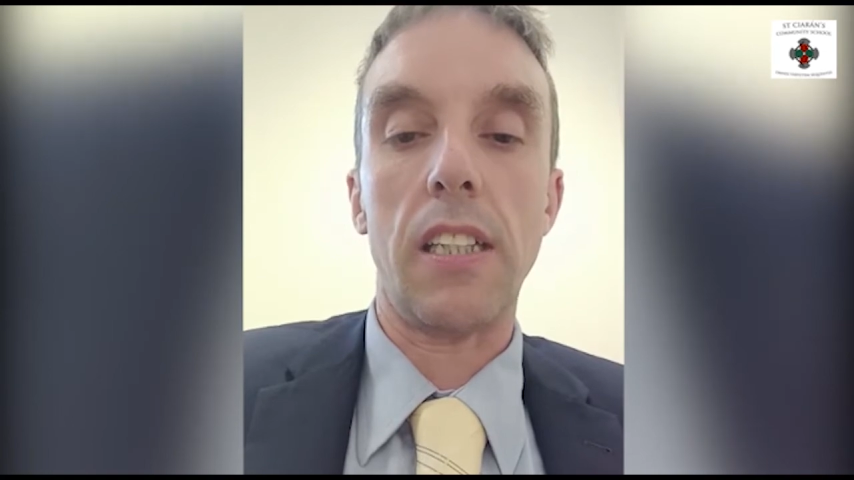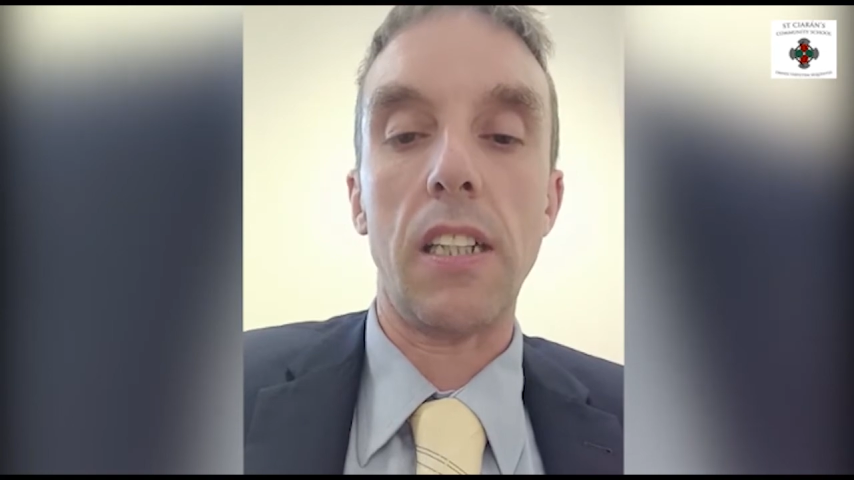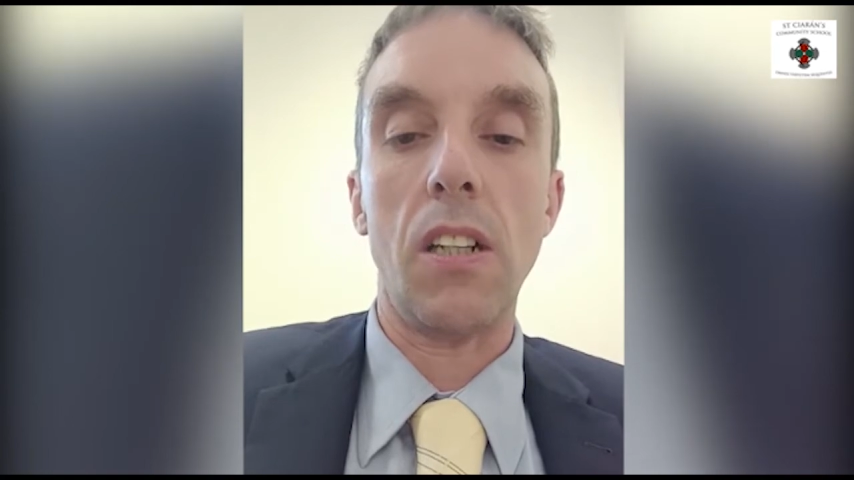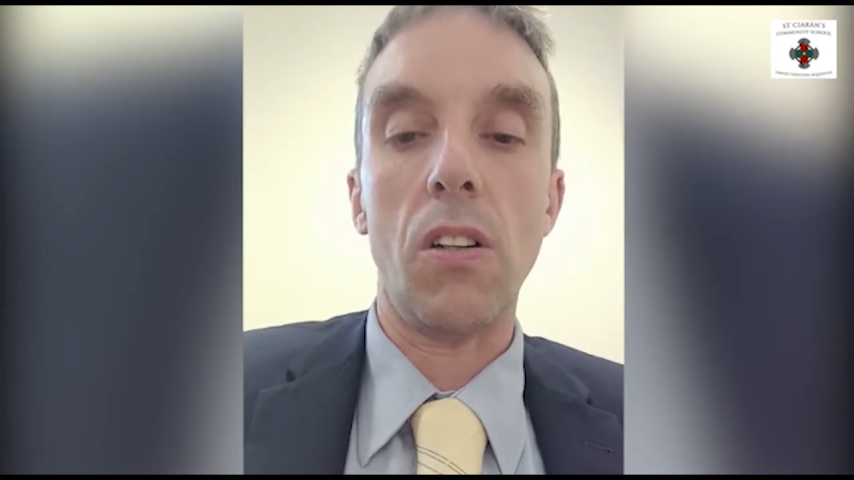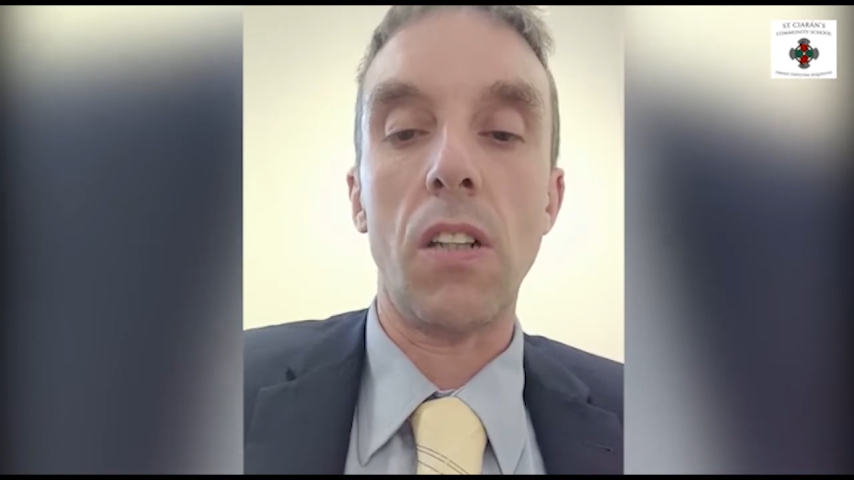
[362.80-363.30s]
to
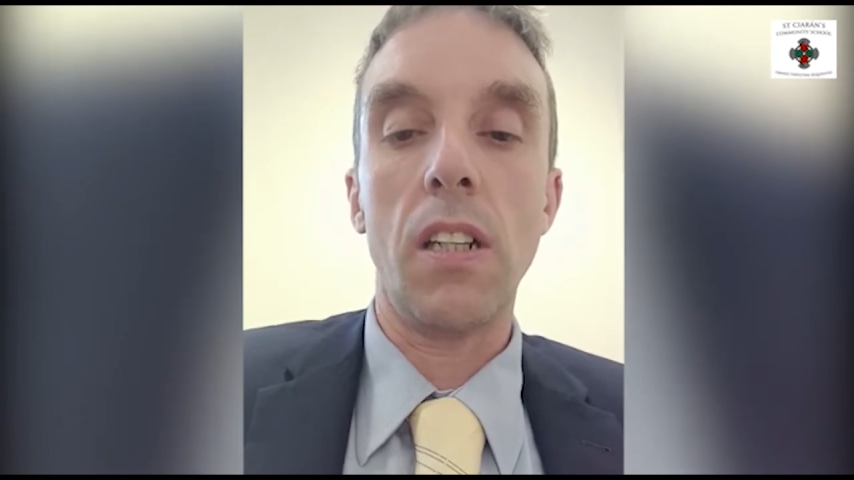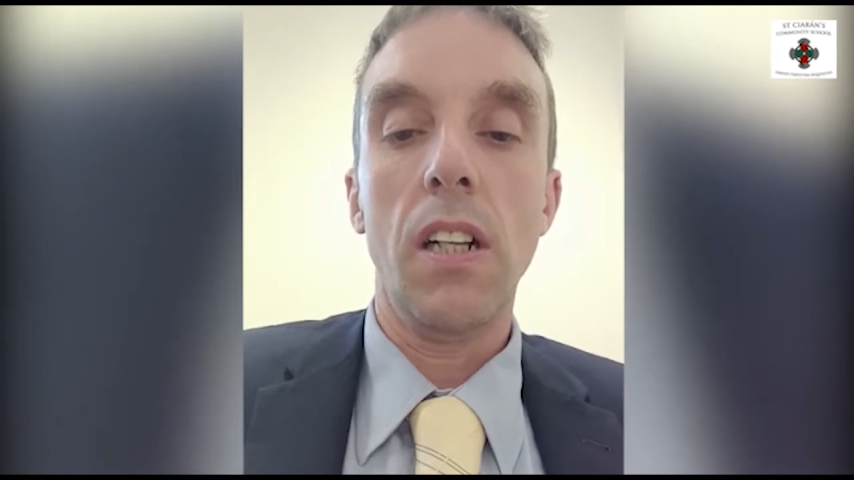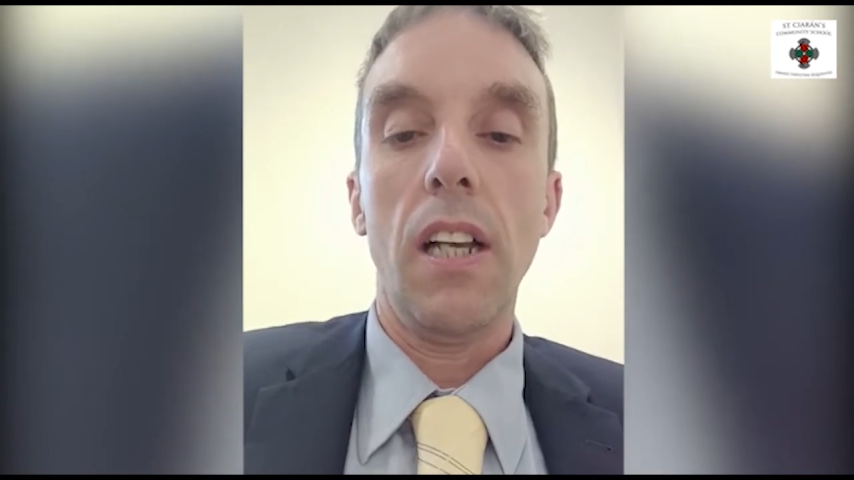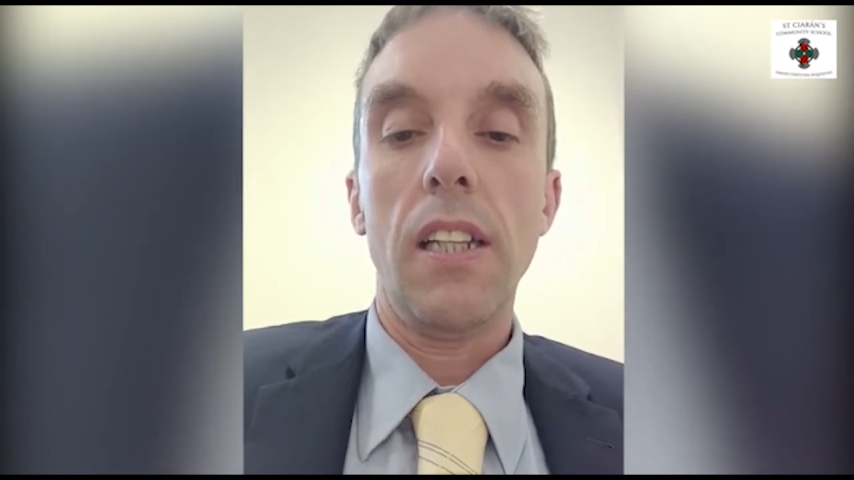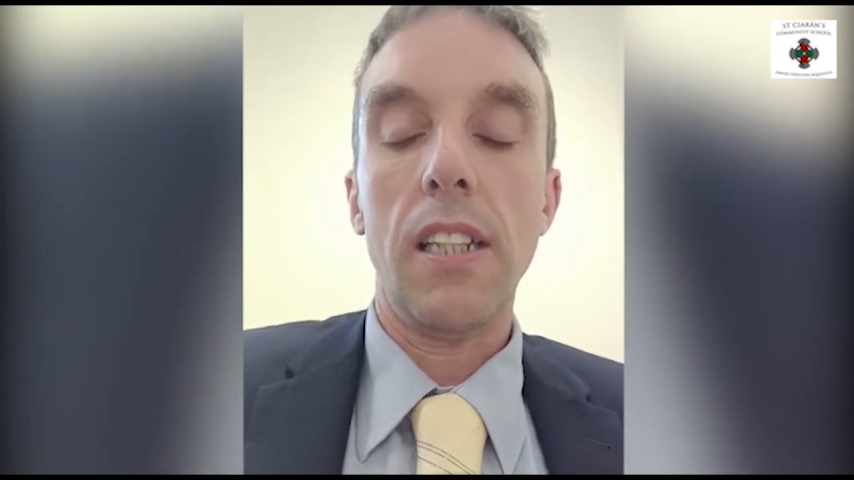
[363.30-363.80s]
none.
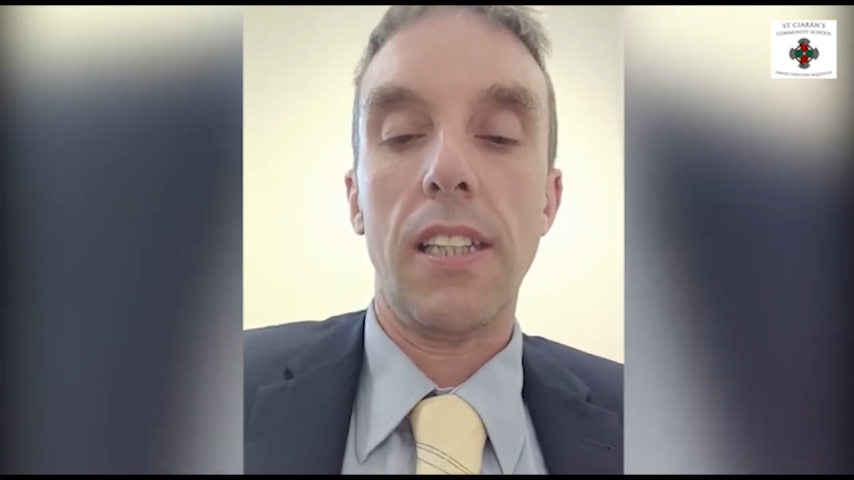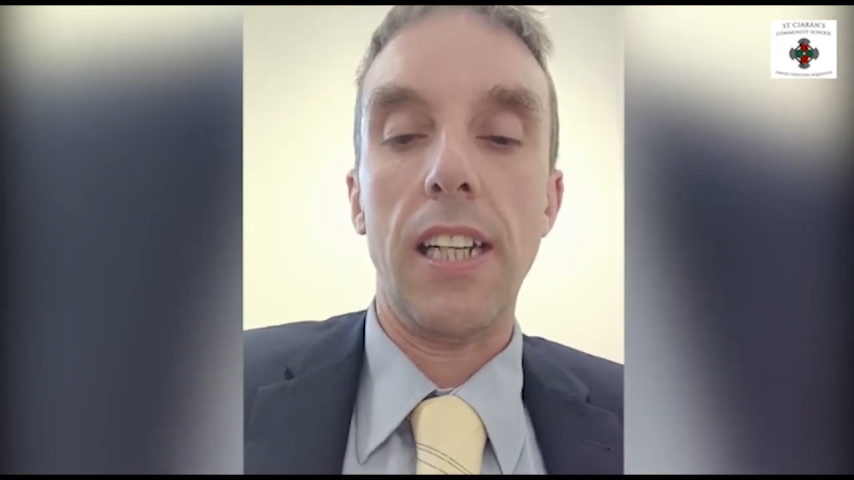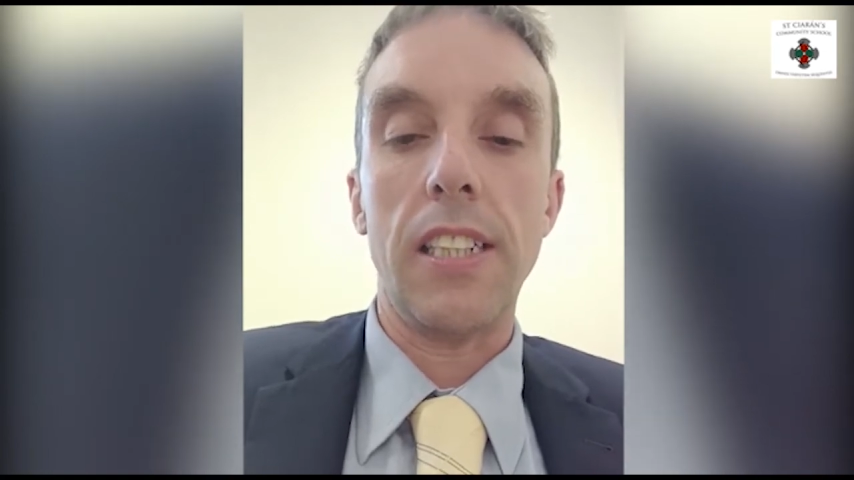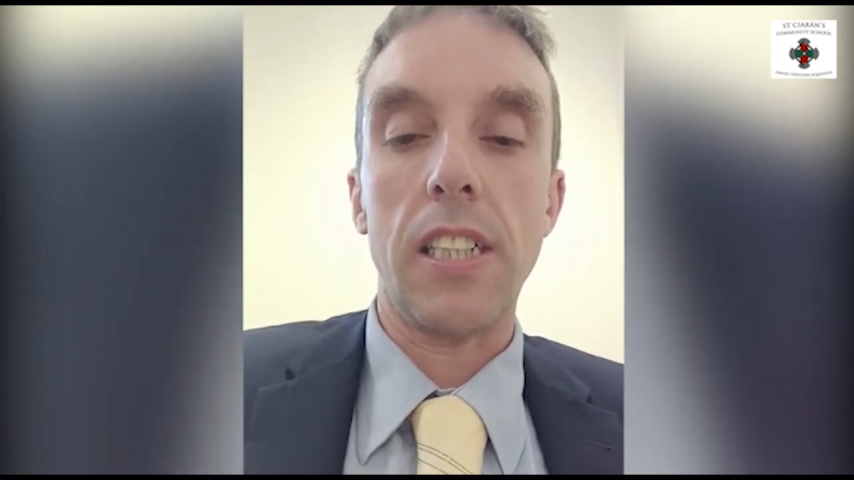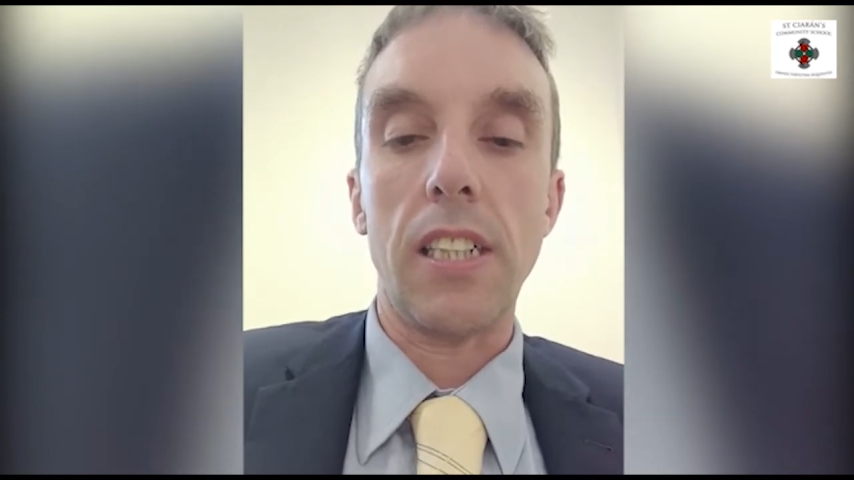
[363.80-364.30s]
The
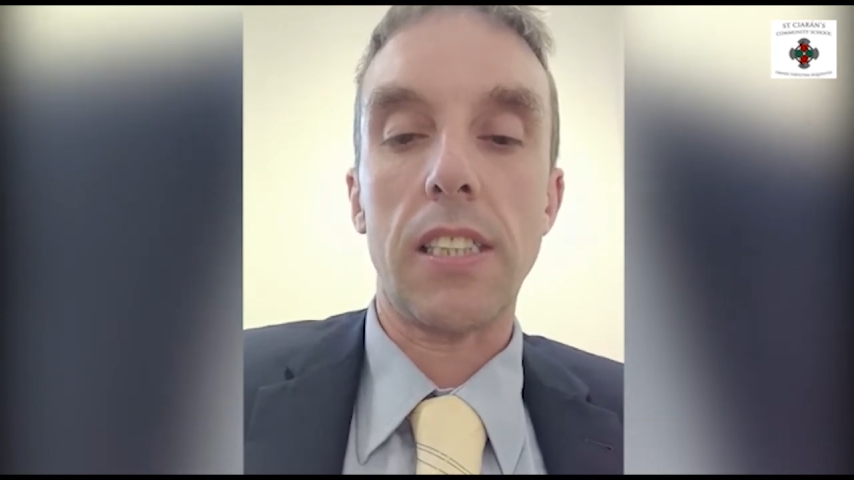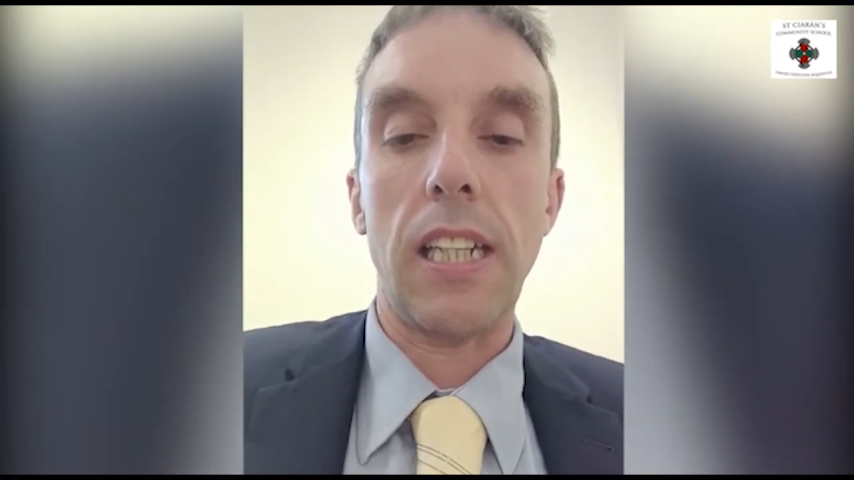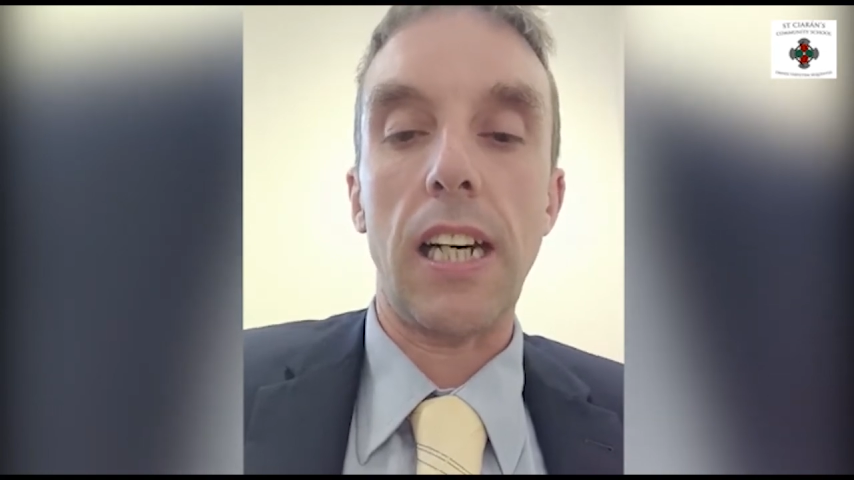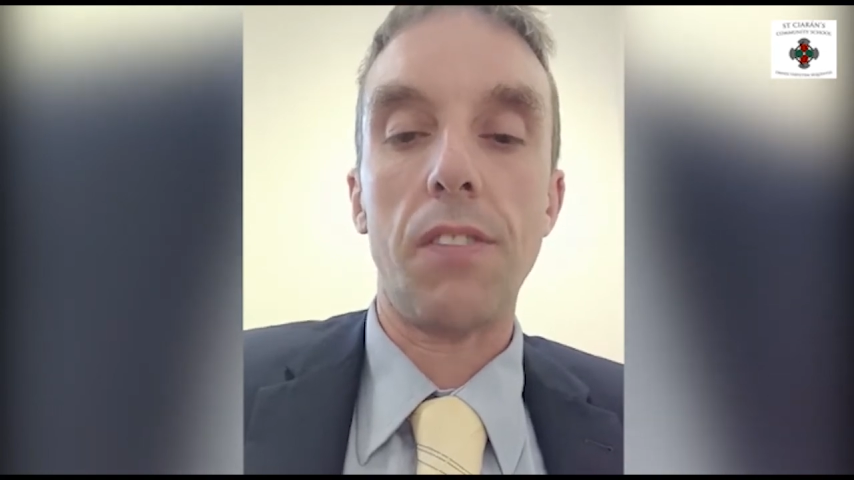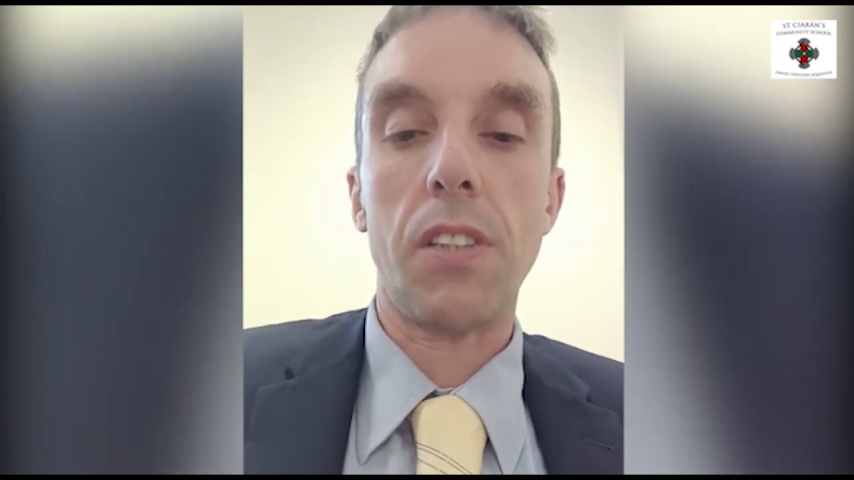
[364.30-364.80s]
teaching staff,